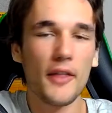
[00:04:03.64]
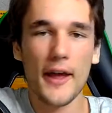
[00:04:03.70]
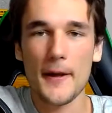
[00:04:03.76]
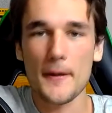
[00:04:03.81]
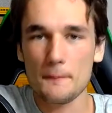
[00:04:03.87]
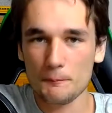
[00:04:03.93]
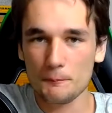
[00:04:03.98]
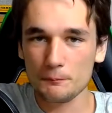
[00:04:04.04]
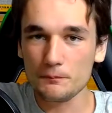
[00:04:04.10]
that,
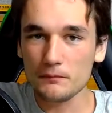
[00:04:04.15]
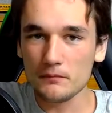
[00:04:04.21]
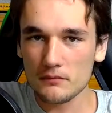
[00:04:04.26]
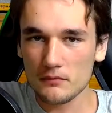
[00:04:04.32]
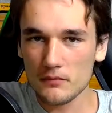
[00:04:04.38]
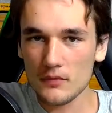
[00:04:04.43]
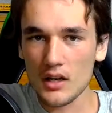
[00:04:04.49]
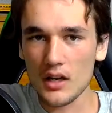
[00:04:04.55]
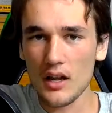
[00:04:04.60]

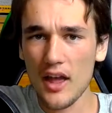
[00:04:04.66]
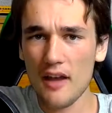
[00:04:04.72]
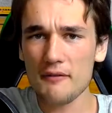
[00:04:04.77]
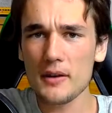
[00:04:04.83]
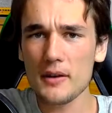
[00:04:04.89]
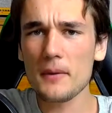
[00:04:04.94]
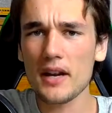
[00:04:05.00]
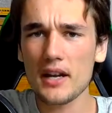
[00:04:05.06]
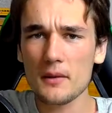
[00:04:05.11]

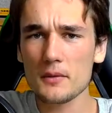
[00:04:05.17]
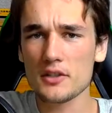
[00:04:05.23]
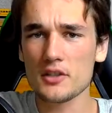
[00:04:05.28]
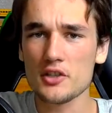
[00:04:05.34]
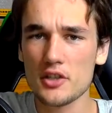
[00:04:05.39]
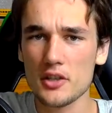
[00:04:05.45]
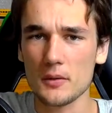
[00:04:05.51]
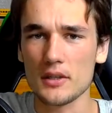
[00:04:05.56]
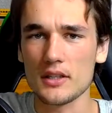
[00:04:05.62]
everybody was
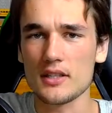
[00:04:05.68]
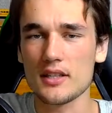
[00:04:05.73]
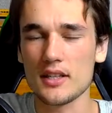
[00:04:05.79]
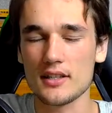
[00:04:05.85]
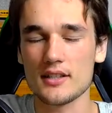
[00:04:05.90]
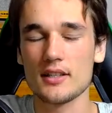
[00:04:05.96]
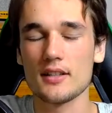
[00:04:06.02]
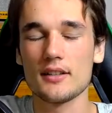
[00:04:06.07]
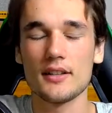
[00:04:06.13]
Jewish,
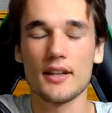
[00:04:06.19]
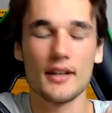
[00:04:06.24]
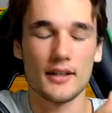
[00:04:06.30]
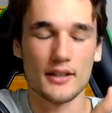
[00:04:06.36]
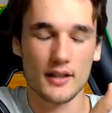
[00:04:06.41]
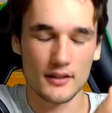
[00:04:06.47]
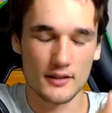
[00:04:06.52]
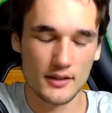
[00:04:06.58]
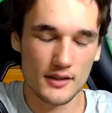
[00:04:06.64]
as in,
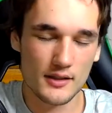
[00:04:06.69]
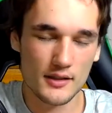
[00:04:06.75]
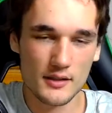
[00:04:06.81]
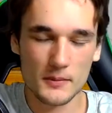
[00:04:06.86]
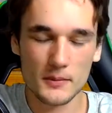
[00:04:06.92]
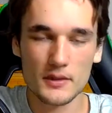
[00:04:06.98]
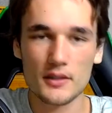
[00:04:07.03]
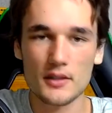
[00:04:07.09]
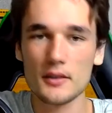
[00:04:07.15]
like, Jesus
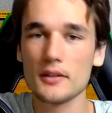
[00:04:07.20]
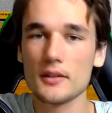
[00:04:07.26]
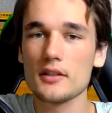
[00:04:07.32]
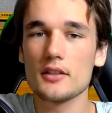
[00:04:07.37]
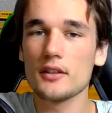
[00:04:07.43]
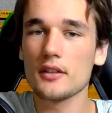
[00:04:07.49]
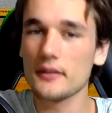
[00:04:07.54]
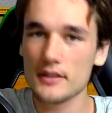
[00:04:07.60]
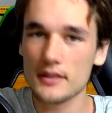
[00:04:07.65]
was Jewish,
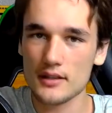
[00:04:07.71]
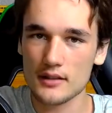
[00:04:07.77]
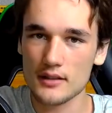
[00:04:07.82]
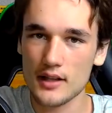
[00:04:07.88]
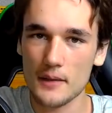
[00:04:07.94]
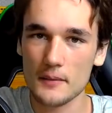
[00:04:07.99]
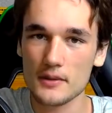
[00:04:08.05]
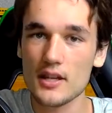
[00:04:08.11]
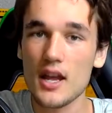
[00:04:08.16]
all of his
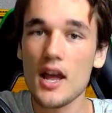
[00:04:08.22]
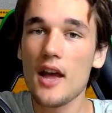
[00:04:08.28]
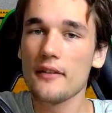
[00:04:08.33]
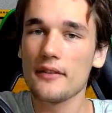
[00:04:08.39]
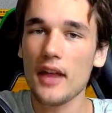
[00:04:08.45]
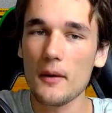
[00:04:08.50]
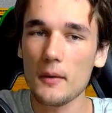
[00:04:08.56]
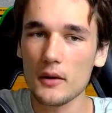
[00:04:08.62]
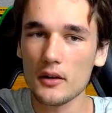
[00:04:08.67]
disciples,
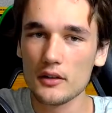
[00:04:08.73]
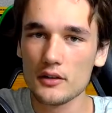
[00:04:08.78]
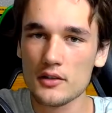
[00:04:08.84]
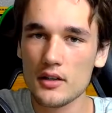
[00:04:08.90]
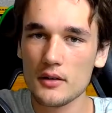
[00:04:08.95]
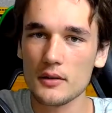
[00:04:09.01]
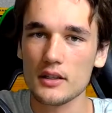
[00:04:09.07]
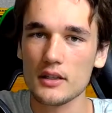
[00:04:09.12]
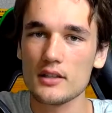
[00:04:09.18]
they were all
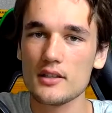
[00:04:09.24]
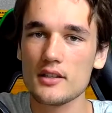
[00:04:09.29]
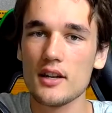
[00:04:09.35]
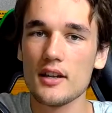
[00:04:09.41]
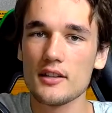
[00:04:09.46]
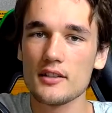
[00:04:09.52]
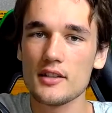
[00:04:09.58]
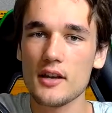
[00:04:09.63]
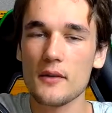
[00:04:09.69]
Jewish.
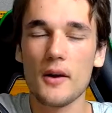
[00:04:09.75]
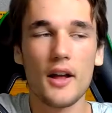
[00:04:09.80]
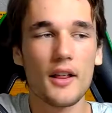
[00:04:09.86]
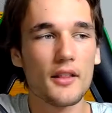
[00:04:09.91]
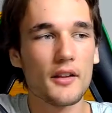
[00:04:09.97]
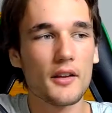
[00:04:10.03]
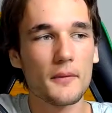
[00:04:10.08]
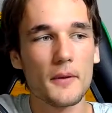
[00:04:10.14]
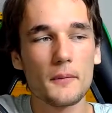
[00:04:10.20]
So a
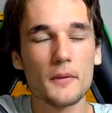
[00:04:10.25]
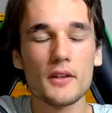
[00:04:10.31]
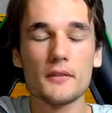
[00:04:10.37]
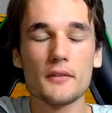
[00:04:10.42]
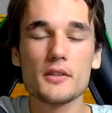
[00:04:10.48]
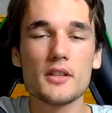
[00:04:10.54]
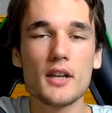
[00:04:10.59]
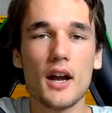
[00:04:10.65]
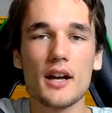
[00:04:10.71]
lot of people have
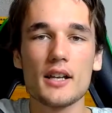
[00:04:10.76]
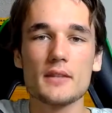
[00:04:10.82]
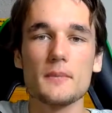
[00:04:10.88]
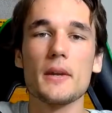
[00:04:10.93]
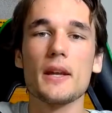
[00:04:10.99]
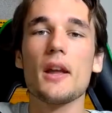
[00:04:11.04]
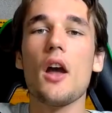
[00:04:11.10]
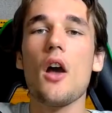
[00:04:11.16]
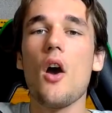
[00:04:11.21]
also asked
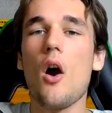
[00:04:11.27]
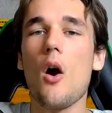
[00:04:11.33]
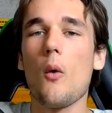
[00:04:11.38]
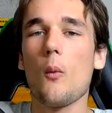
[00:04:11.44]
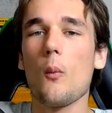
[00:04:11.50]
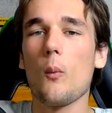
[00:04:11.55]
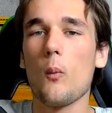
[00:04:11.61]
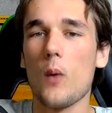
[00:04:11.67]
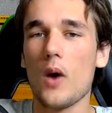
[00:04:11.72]
me,
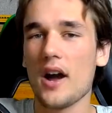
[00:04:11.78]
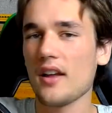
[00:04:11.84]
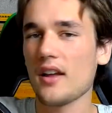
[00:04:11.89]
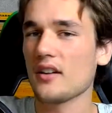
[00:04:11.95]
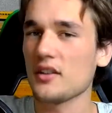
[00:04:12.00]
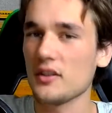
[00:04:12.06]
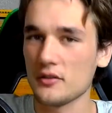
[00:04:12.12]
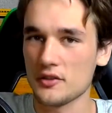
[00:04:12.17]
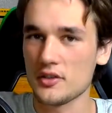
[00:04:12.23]
why
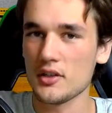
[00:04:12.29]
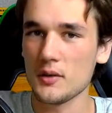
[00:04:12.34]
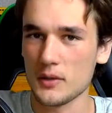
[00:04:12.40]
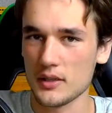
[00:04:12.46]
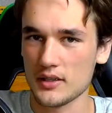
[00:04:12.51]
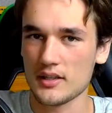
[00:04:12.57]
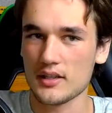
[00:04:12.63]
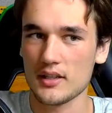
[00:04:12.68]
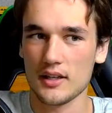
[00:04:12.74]
aren't you
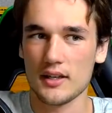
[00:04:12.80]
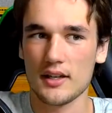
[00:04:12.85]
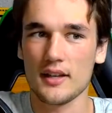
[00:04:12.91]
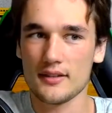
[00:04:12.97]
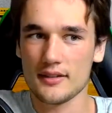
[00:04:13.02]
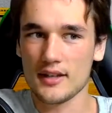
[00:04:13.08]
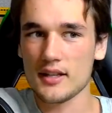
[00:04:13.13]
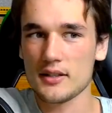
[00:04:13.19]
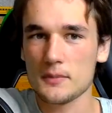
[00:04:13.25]
Jewish?
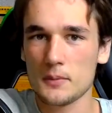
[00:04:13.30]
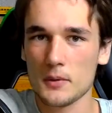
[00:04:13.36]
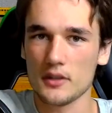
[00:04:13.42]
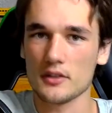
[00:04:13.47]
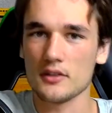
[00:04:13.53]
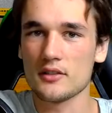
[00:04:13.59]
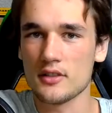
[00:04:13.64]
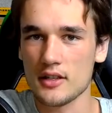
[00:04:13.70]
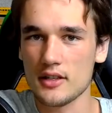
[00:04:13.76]
Like, that's
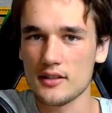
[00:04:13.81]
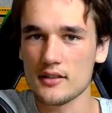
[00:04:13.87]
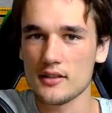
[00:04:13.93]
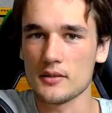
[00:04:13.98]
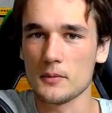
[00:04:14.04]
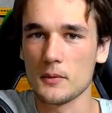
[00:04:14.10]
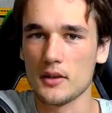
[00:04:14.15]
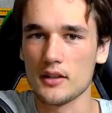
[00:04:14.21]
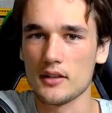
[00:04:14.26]
what
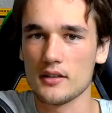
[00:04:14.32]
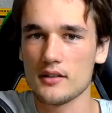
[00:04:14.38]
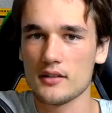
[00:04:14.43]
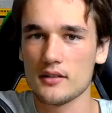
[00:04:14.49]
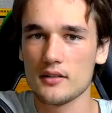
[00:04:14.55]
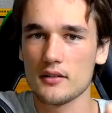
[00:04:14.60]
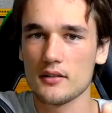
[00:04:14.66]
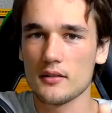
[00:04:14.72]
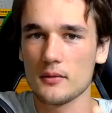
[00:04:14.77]
Jesus
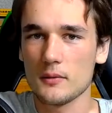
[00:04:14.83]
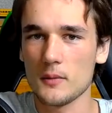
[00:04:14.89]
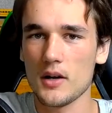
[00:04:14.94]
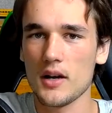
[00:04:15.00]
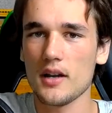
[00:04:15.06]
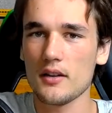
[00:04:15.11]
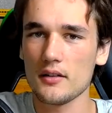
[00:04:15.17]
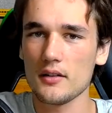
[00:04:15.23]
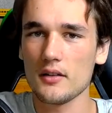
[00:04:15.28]
was.
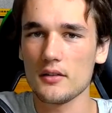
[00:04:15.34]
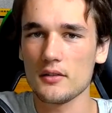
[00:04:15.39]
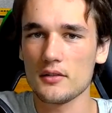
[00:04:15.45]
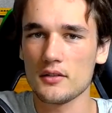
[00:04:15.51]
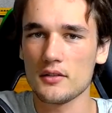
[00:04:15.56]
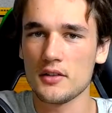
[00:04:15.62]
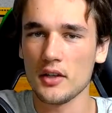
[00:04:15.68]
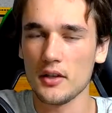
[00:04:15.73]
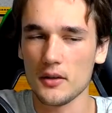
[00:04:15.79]
Why aren't you
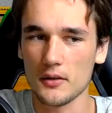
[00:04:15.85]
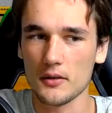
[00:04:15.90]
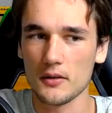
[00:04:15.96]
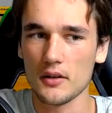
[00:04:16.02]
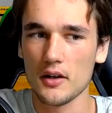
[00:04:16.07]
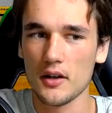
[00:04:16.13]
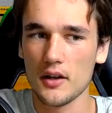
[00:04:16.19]
too?